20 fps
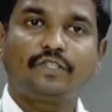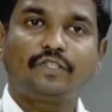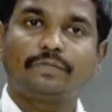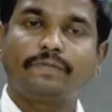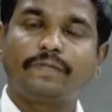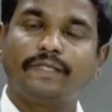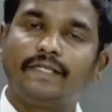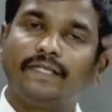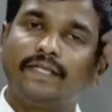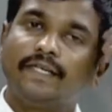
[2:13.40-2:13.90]
to
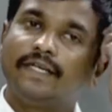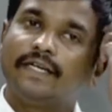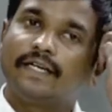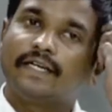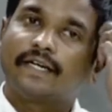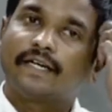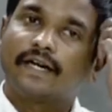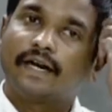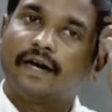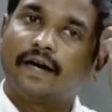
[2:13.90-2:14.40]
be
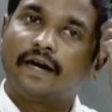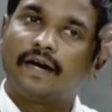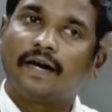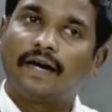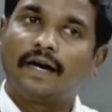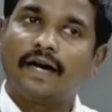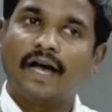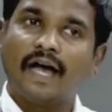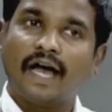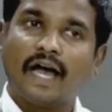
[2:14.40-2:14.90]

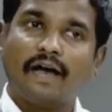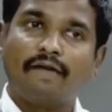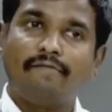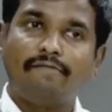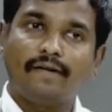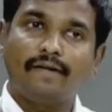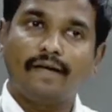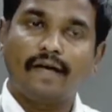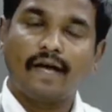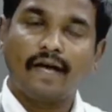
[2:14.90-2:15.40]

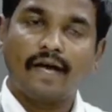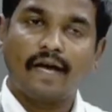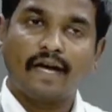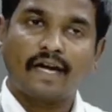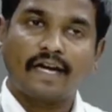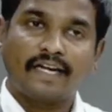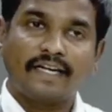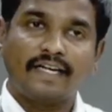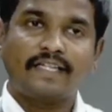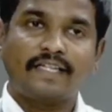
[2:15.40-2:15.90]

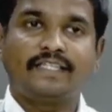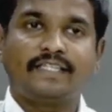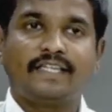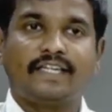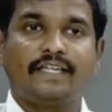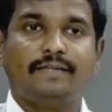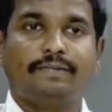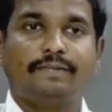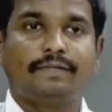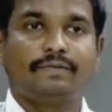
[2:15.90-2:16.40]

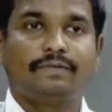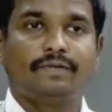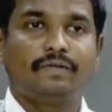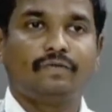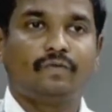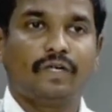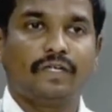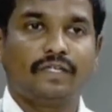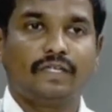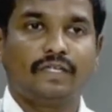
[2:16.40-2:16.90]
connected between
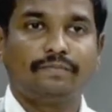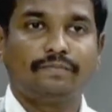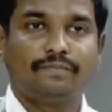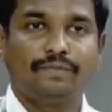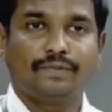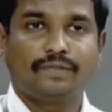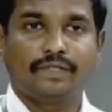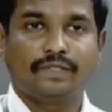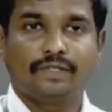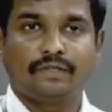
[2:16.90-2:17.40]
one
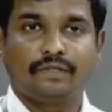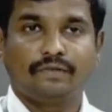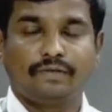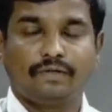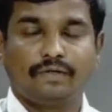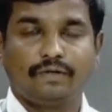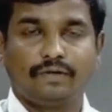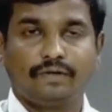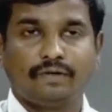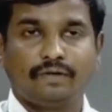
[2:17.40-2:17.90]

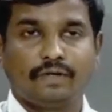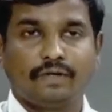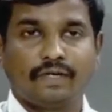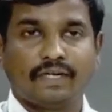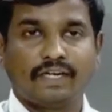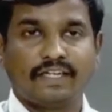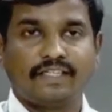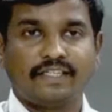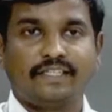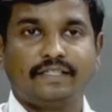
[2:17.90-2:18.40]
computer,
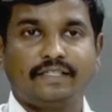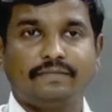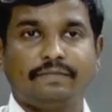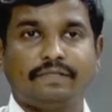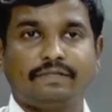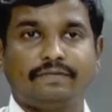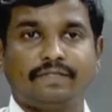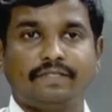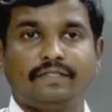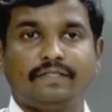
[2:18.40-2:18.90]
connecting
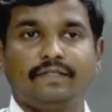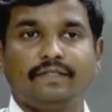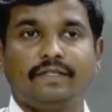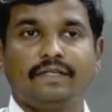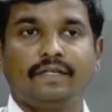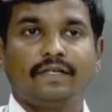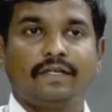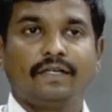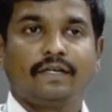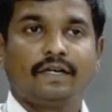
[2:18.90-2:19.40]
between
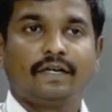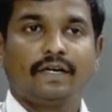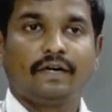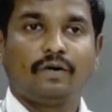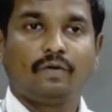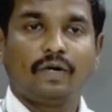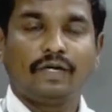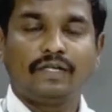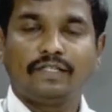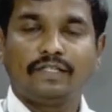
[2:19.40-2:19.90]

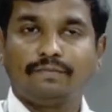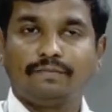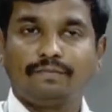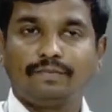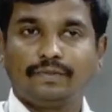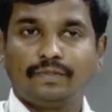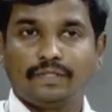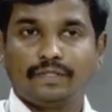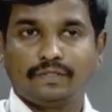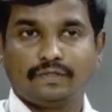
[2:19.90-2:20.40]
one
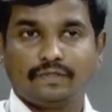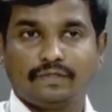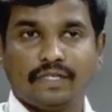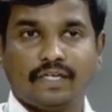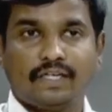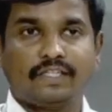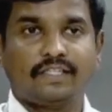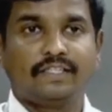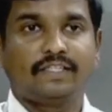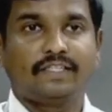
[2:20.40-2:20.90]
computer to the
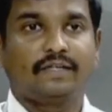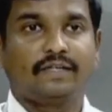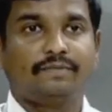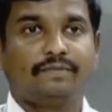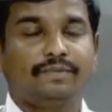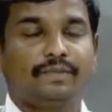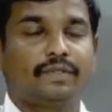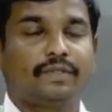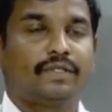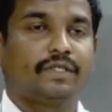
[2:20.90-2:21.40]
another
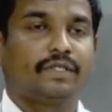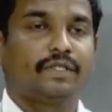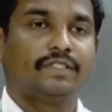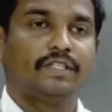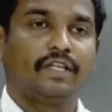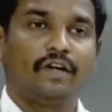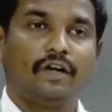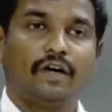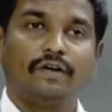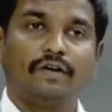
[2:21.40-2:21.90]
computers
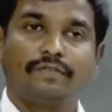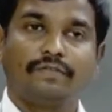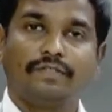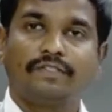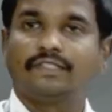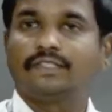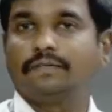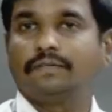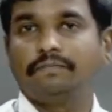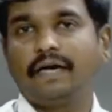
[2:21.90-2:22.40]
along with
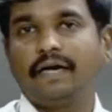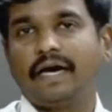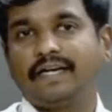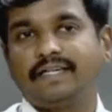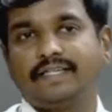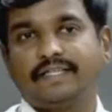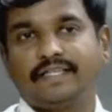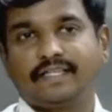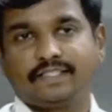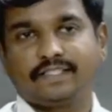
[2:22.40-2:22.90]
some
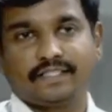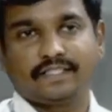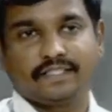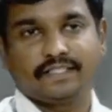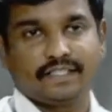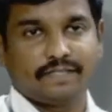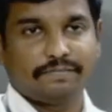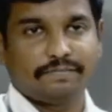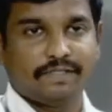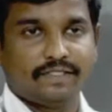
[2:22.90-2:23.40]
architecture.
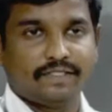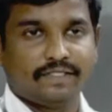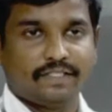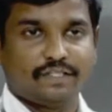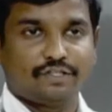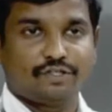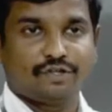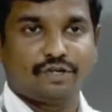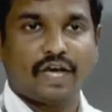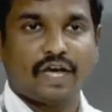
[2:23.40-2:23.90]
That means
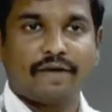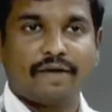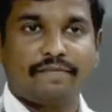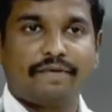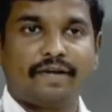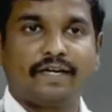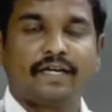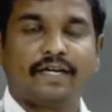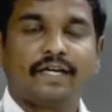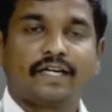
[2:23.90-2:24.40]
it should have
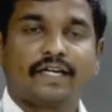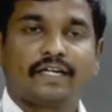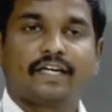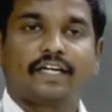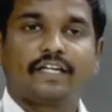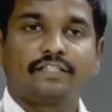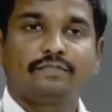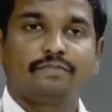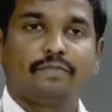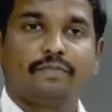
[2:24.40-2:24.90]
a
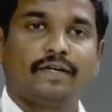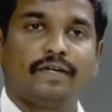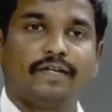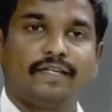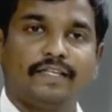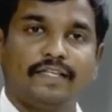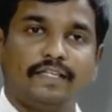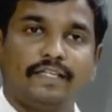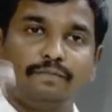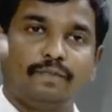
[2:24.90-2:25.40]

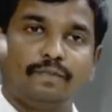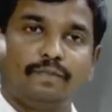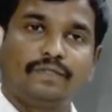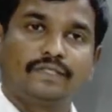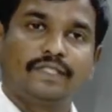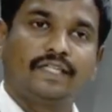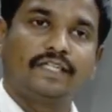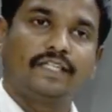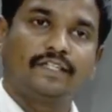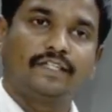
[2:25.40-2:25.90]
corresponding inputs
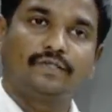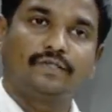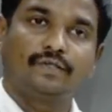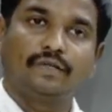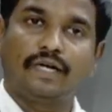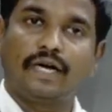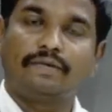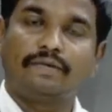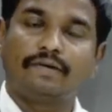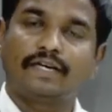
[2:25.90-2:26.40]
and it
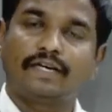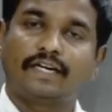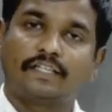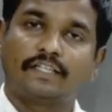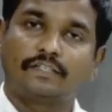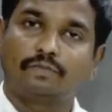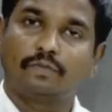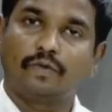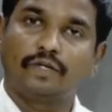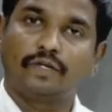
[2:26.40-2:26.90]
should have a
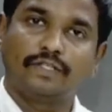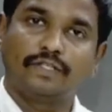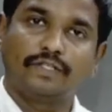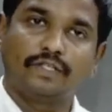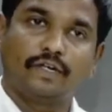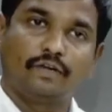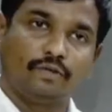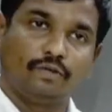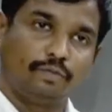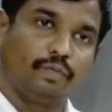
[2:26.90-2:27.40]
corresponding
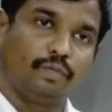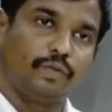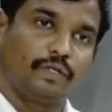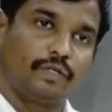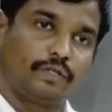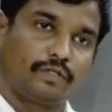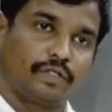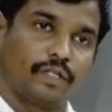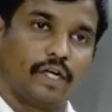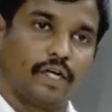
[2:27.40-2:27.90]

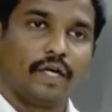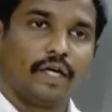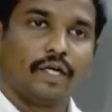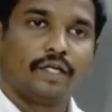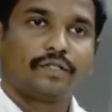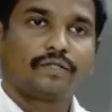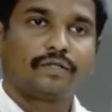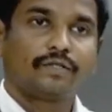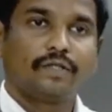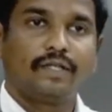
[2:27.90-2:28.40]
outputs.
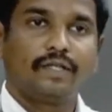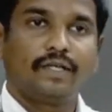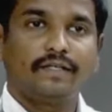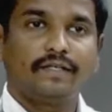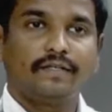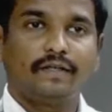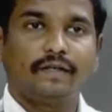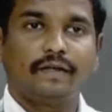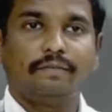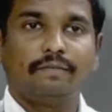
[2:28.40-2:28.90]
So
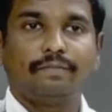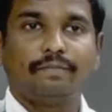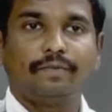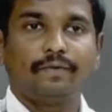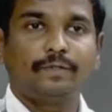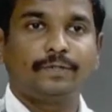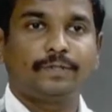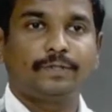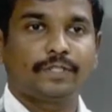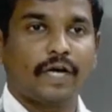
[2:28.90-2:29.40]
these
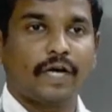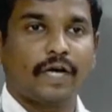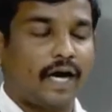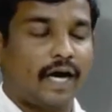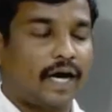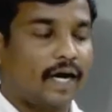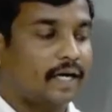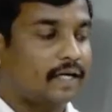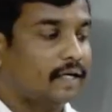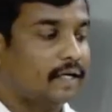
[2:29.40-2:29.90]
inputs
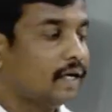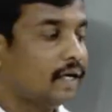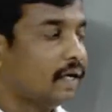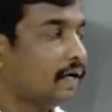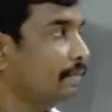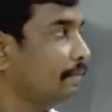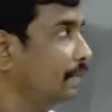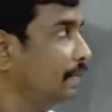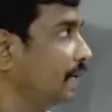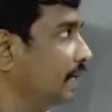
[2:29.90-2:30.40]
are
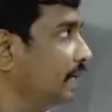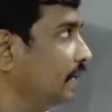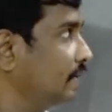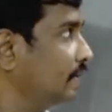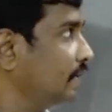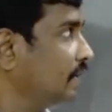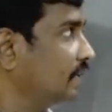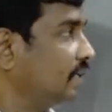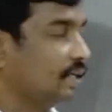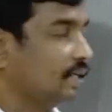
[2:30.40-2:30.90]
being
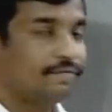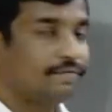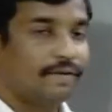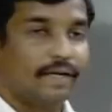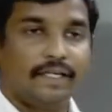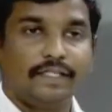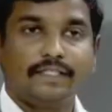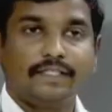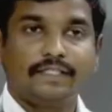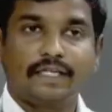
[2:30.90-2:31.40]

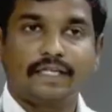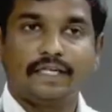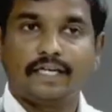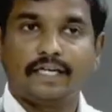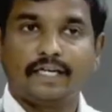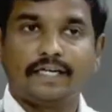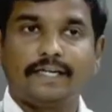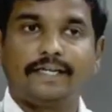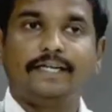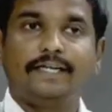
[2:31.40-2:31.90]
defined
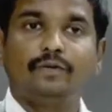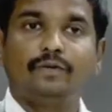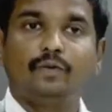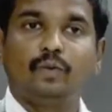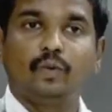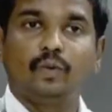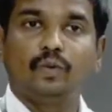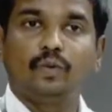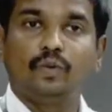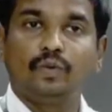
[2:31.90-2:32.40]
clearly,
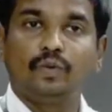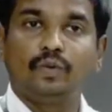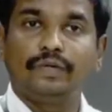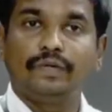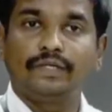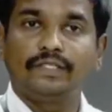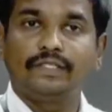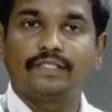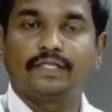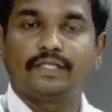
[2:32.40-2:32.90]

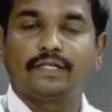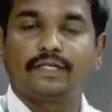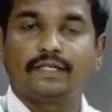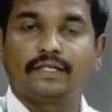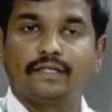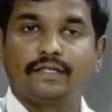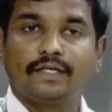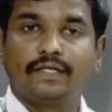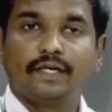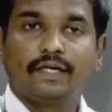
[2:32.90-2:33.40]
which
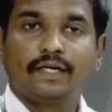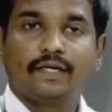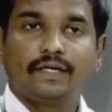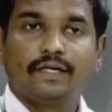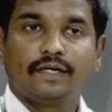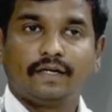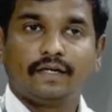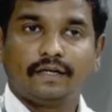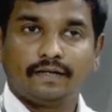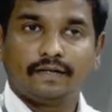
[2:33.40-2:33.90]
layer
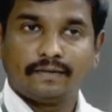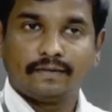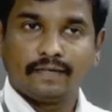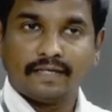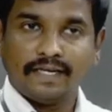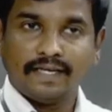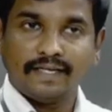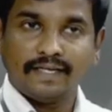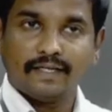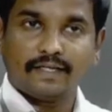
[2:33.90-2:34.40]

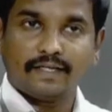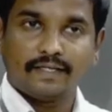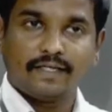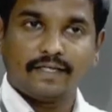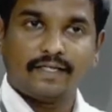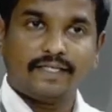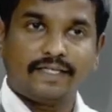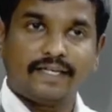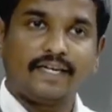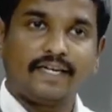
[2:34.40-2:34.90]

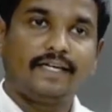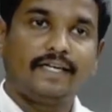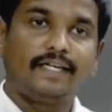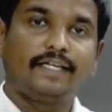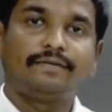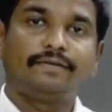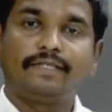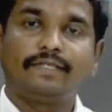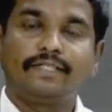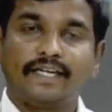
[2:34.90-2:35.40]

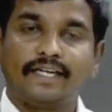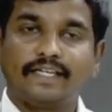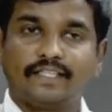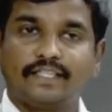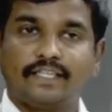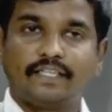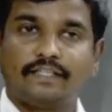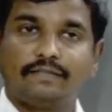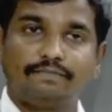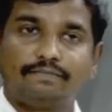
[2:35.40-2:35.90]
it will take
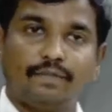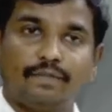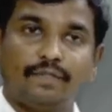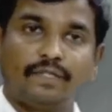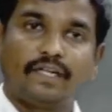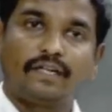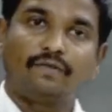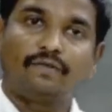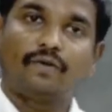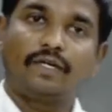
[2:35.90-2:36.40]
the
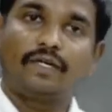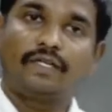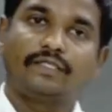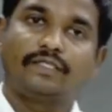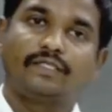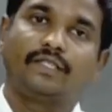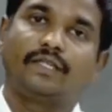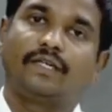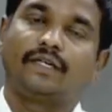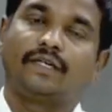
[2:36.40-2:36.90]
input and what
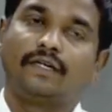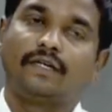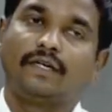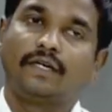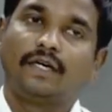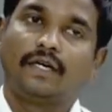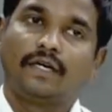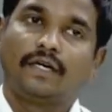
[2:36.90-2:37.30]
is the